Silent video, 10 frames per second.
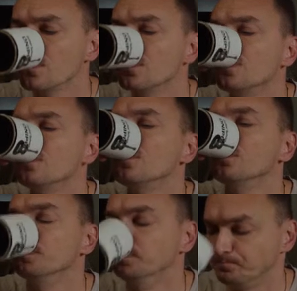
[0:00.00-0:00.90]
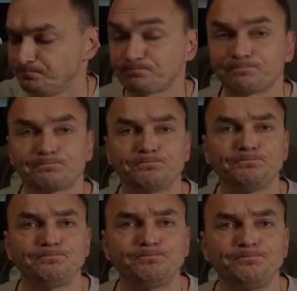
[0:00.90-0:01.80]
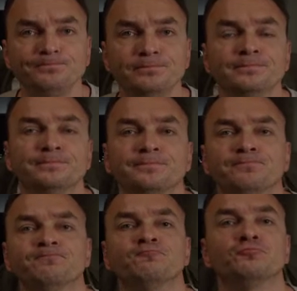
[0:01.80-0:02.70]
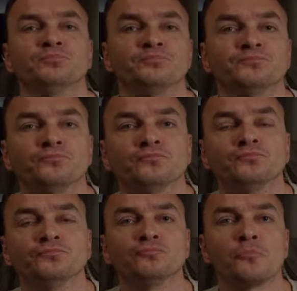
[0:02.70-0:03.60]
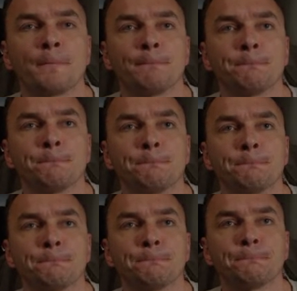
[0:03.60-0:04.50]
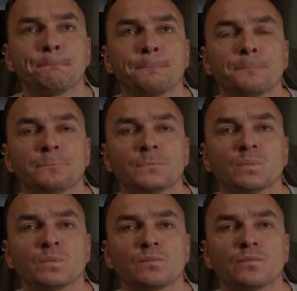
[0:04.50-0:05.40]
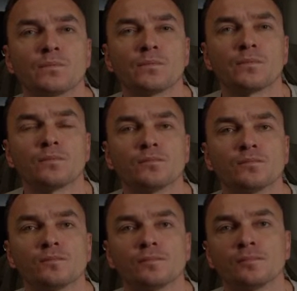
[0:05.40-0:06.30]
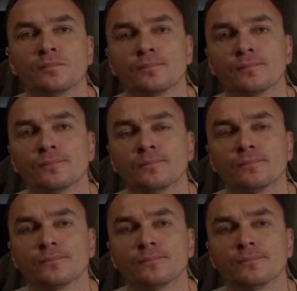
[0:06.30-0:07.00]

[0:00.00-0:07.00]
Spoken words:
This person isn't speaking.